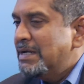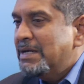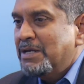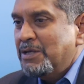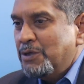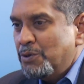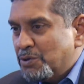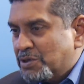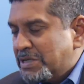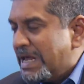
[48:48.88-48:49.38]

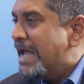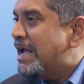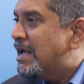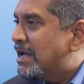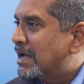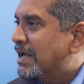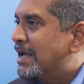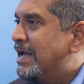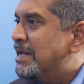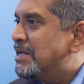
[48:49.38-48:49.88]
you take
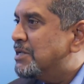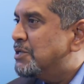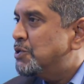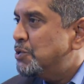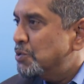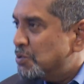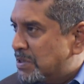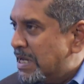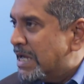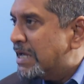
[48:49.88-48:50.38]
hits,
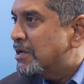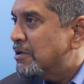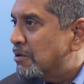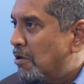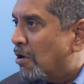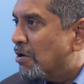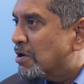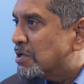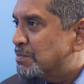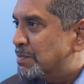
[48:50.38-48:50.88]
you take
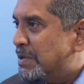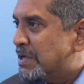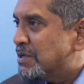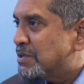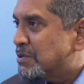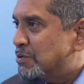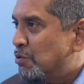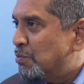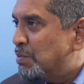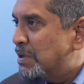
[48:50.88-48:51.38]
knocks,
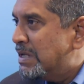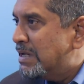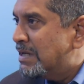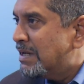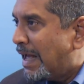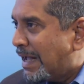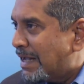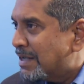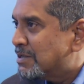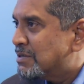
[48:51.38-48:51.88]
because
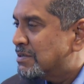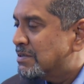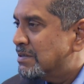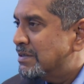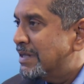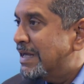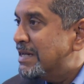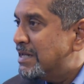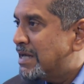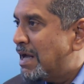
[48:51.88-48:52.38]

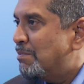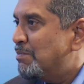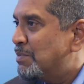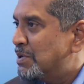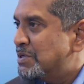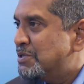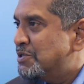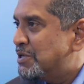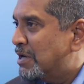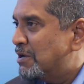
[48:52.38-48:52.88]
the
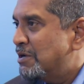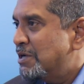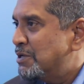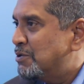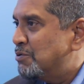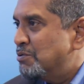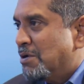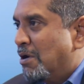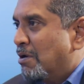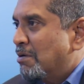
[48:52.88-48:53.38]
incumbents generally
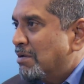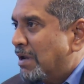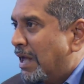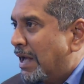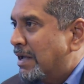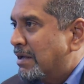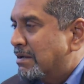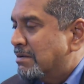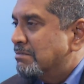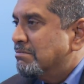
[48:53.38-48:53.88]
do not
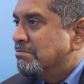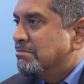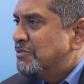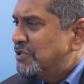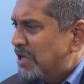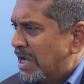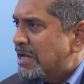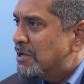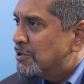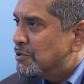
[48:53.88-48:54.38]
like
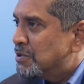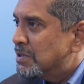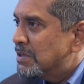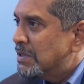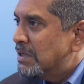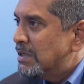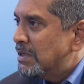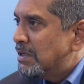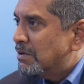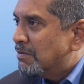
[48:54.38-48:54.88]
change,
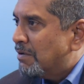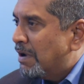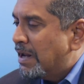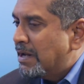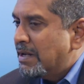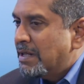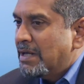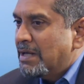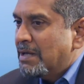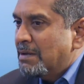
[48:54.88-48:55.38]

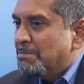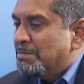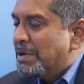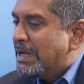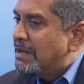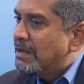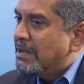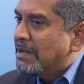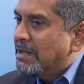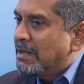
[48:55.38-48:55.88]
right?
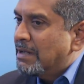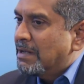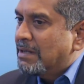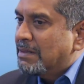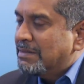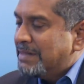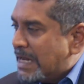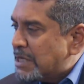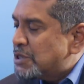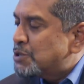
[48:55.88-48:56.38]
But
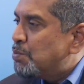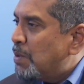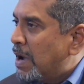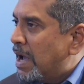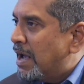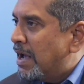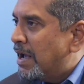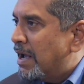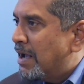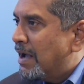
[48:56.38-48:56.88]
that's
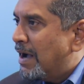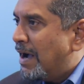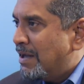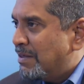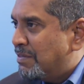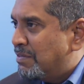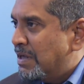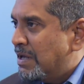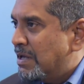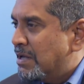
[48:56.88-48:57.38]
where I
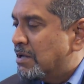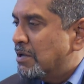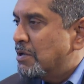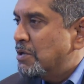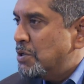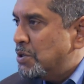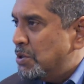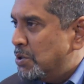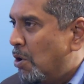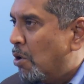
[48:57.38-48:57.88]
think
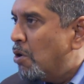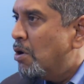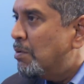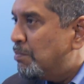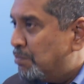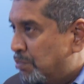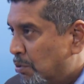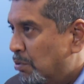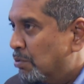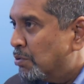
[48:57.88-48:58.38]
your
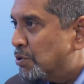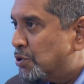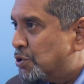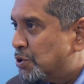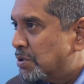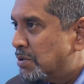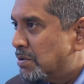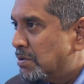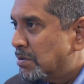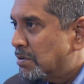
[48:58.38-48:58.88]

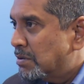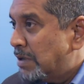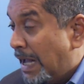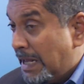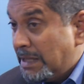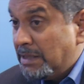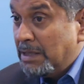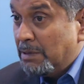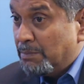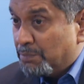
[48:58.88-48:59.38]
approach
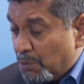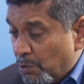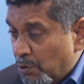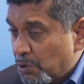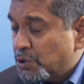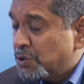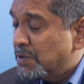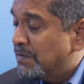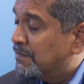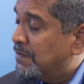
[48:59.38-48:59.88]
and the
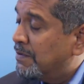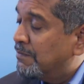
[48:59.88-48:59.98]
approach of a